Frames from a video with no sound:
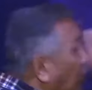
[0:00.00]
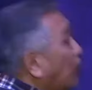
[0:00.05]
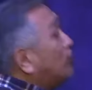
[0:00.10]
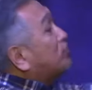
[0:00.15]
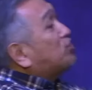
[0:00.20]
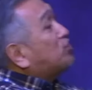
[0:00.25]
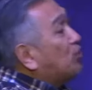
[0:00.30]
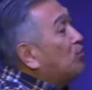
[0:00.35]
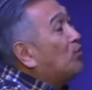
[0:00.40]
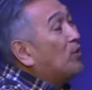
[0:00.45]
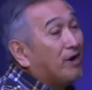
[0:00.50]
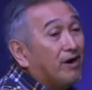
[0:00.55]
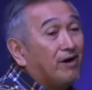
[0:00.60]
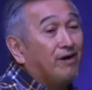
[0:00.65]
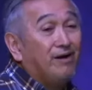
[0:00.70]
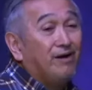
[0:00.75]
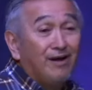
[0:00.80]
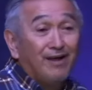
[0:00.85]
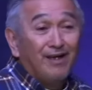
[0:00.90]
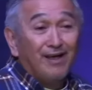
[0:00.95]
to
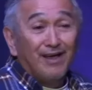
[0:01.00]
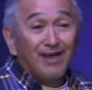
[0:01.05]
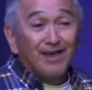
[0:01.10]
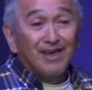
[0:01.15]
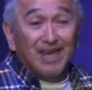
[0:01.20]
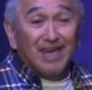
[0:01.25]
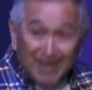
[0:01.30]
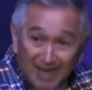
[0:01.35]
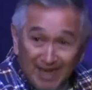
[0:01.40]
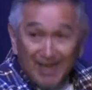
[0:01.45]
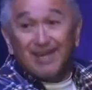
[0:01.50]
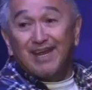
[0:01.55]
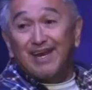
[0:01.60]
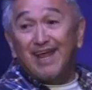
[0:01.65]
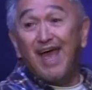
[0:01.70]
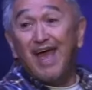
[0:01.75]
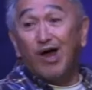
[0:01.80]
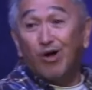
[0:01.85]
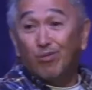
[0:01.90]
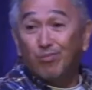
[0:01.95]
where he needed
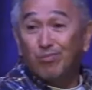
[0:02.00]
help.